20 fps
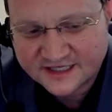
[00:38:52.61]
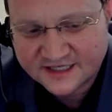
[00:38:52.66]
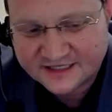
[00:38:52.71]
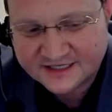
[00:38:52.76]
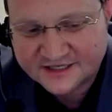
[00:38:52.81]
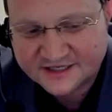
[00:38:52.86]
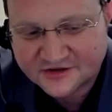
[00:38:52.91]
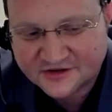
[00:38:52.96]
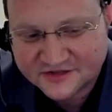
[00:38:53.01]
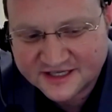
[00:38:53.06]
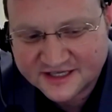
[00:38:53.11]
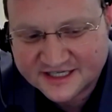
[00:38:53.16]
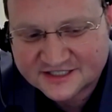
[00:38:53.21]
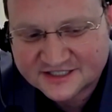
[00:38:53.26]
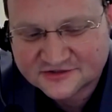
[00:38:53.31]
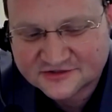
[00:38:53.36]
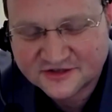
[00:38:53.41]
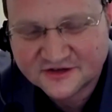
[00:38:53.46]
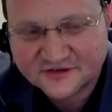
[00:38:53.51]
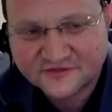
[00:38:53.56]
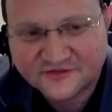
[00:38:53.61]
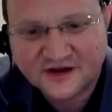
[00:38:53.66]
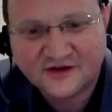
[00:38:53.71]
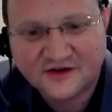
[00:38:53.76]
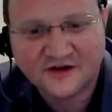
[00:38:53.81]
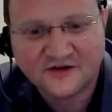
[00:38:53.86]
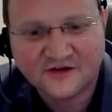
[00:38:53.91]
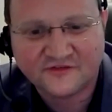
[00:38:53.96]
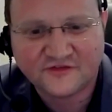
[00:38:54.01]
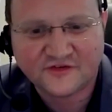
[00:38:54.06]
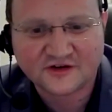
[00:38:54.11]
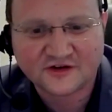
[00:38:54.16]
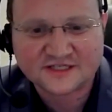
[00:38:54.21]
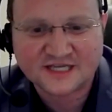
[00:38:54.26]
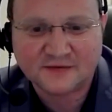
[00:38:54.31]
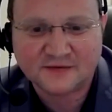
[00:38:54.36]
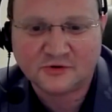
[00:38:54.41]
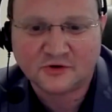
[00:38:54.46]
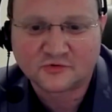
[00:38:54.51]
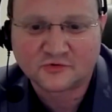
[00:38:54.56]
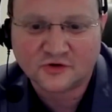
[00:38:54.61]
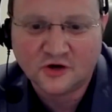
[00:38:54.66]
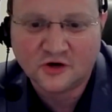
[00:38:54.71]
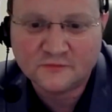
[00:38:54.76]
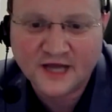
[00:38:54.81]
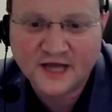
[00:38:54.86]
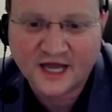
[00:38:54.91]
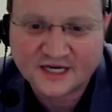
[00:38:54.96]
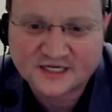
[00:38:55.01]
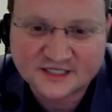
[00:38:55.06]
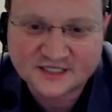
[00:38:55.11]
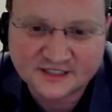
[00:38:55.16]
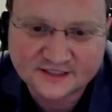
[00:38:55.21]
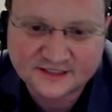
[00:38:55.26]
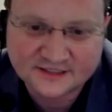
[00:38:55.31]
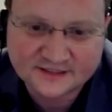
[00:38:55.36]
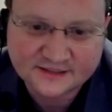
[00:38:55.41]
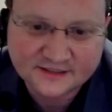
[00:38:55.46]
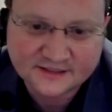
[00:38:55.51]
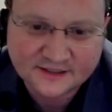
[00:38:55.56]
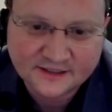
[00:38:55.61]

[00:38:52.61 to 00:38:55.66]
at the history of for example Rome, actually,